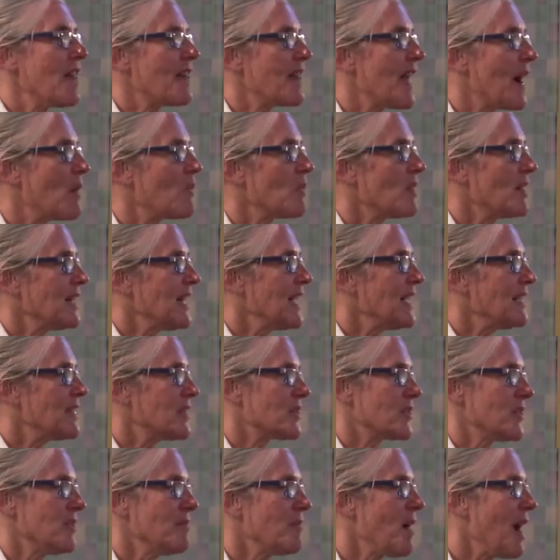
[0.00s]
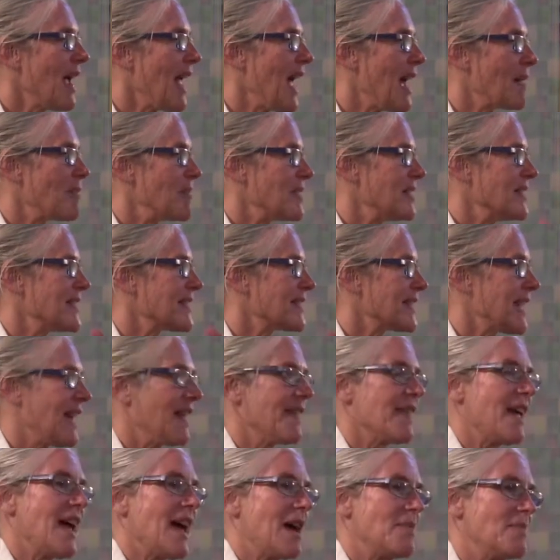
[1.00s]
that will lead to my happiness
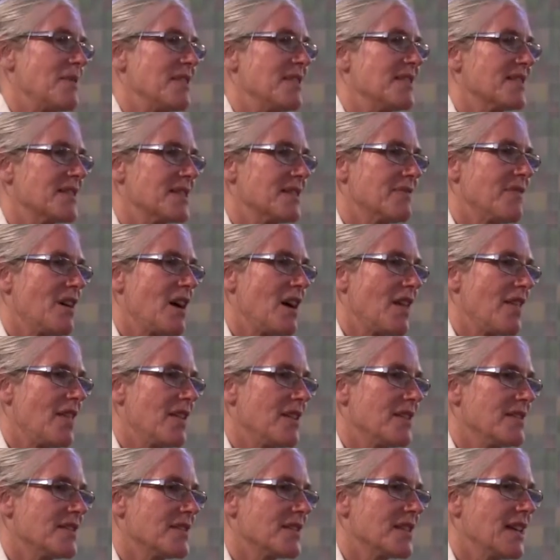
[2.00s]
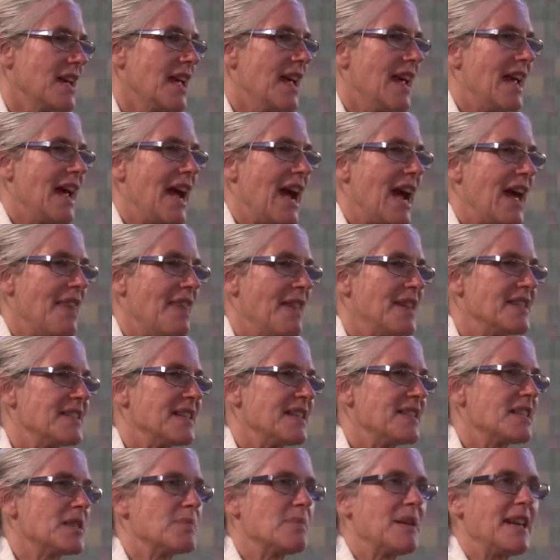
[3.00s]
and the happiness of others. And they
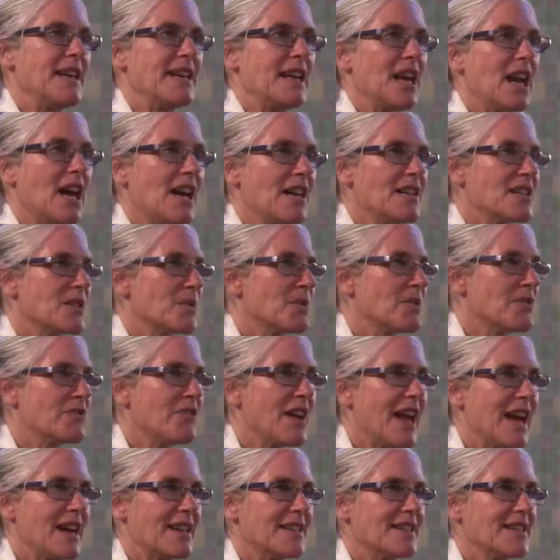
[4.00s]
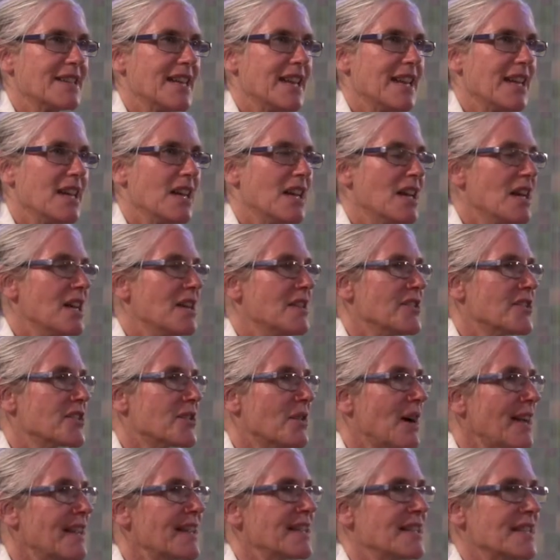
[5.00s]
seem to be in alliance with reality.
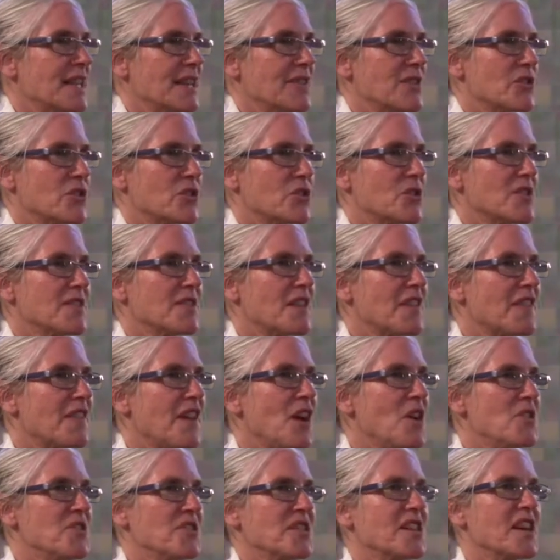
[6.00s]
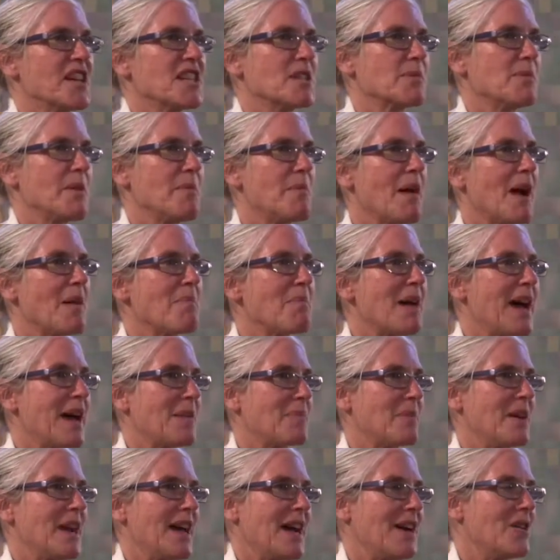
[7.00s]
So I can take the choice that those are going to be my
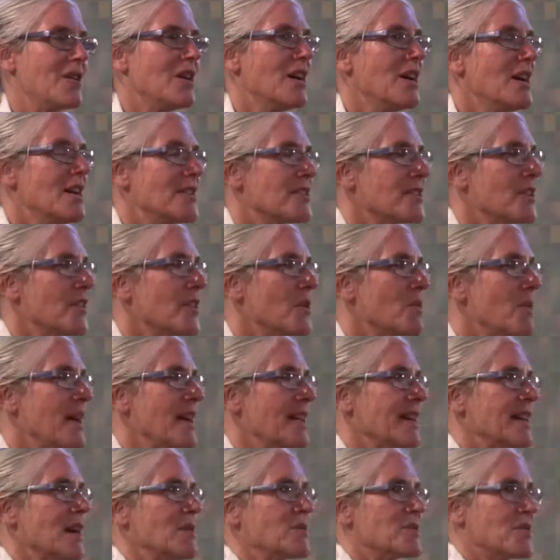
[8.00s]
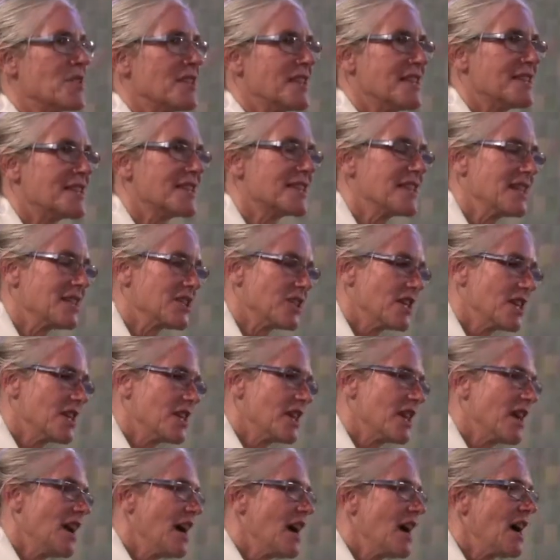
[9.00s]
map now. So that when it comes to a
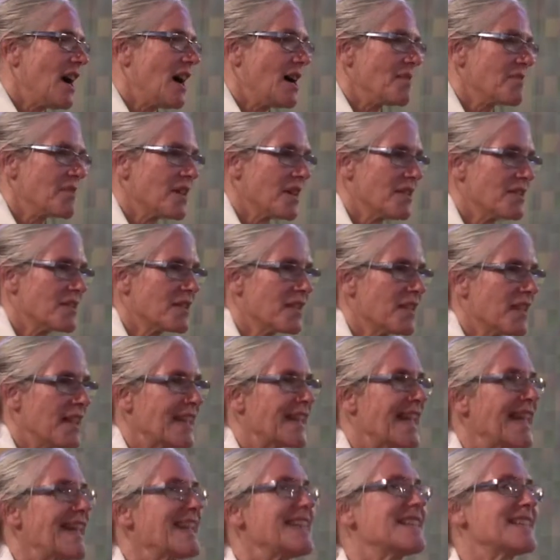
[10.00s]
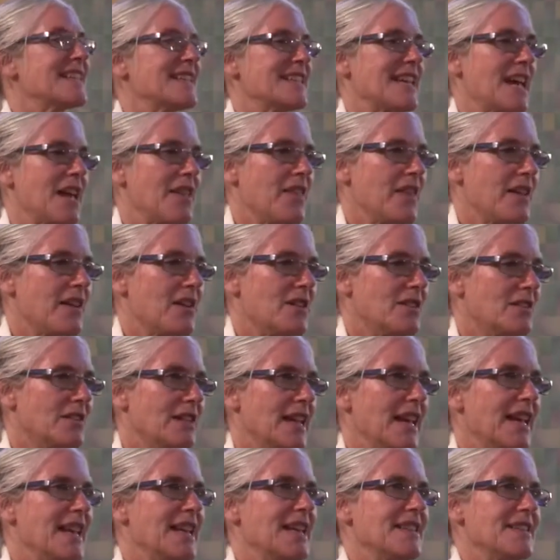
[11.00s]
decision, I'm going to think, is it ethical?
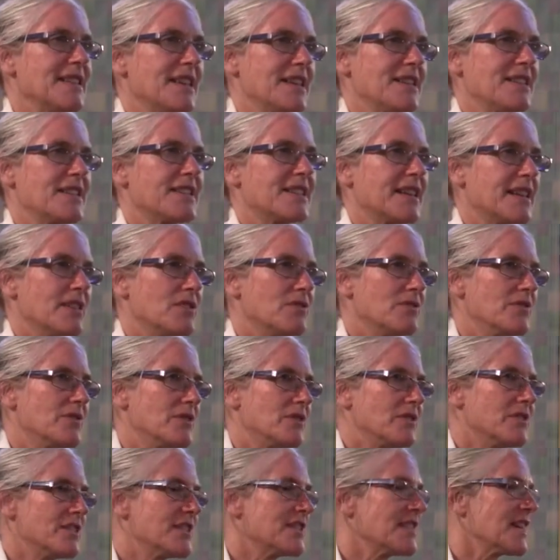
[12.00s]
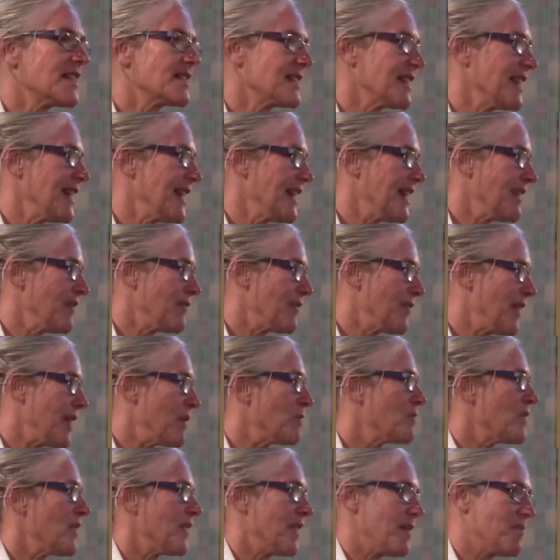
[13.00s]
Is it skillful? Does it fit
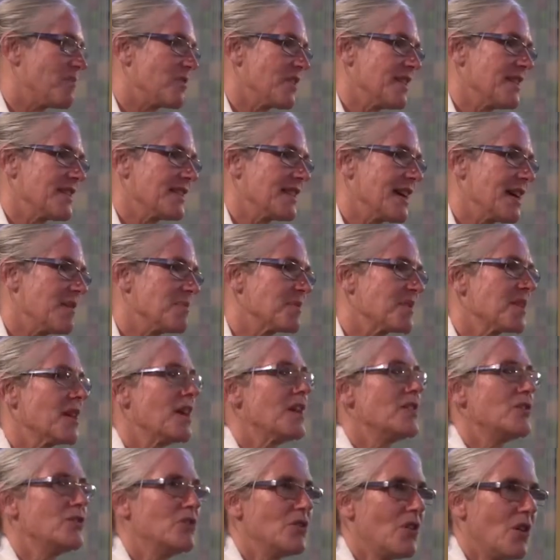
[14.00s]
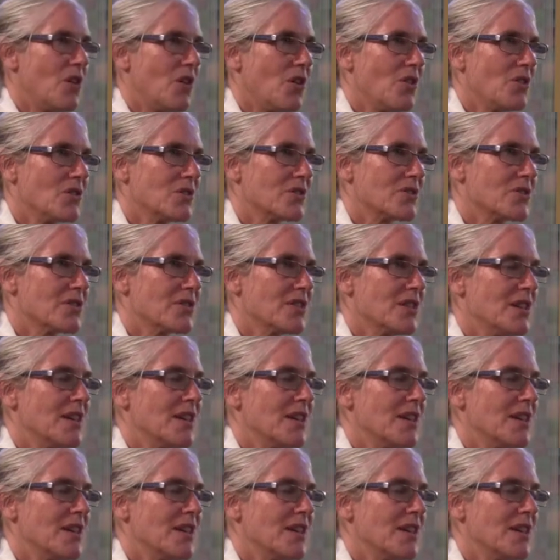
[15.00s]
with the precepts? Not,